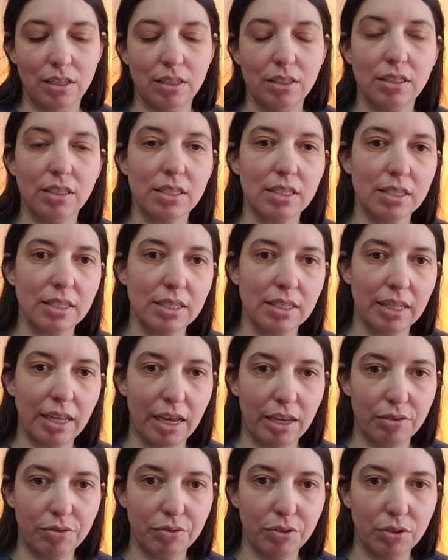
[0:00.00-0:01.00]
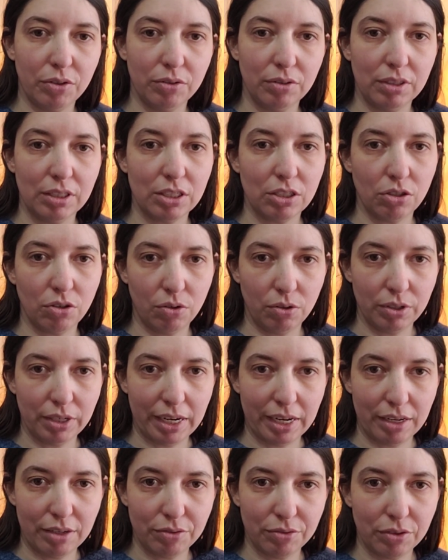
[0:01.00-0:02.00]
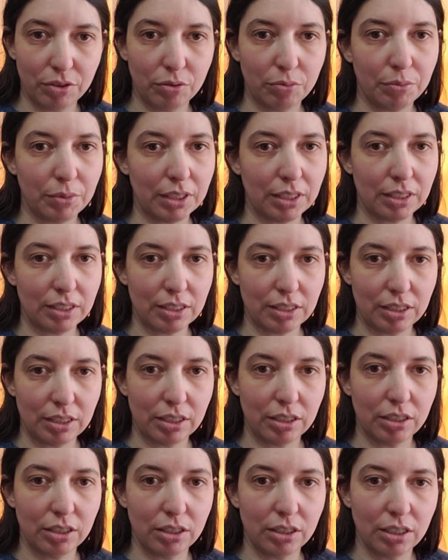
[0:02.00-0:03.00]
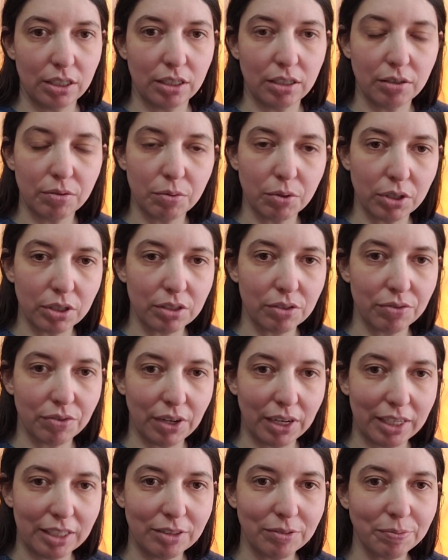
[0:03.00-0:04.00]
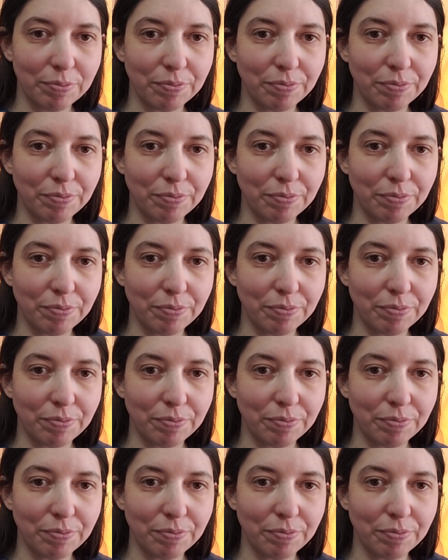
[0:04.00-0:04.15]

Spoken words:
This is an iPhone. It's an older iPhone, but it still works fine.